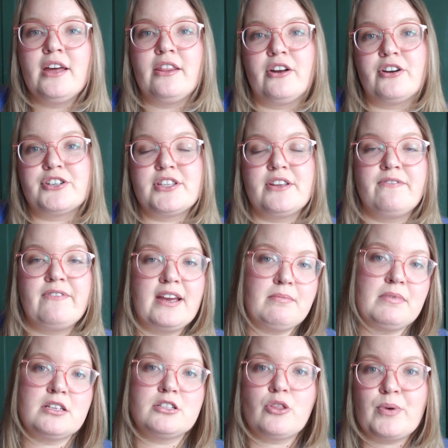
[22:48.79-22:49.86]
There's the
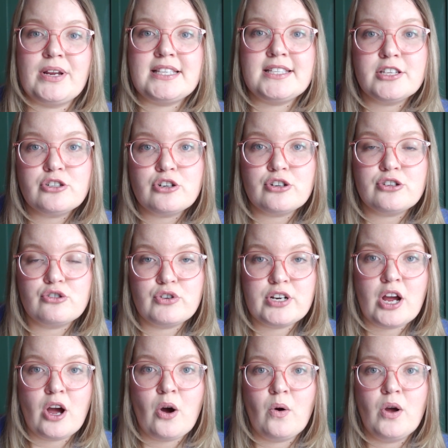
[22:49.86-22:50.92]
famous Three Sisters
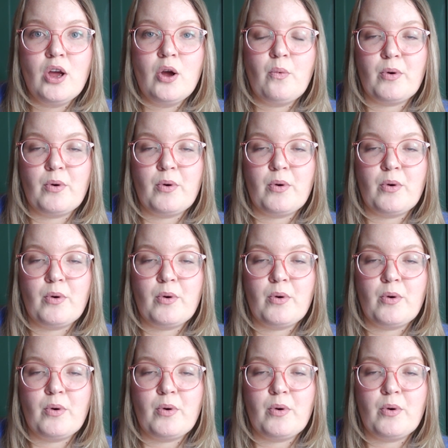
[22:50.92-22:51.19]
trio